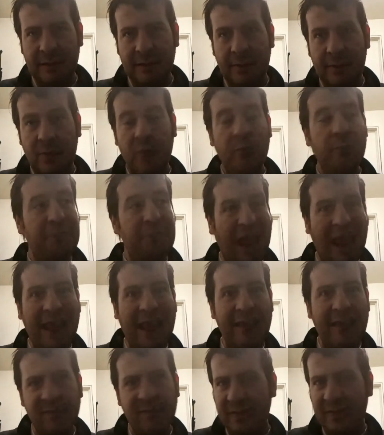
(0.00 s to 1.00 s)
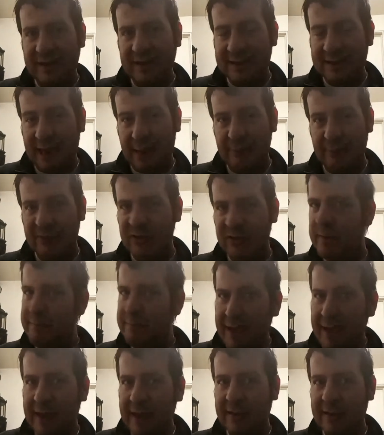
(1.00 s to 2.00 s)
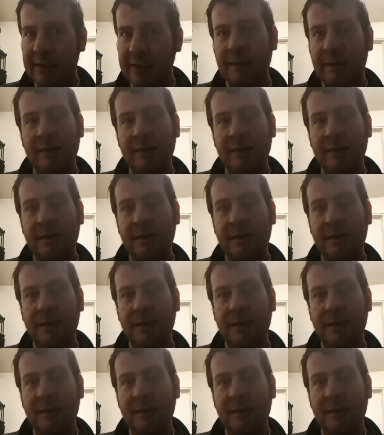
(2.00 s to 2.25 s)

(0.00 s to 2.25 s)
who pay for these games to be made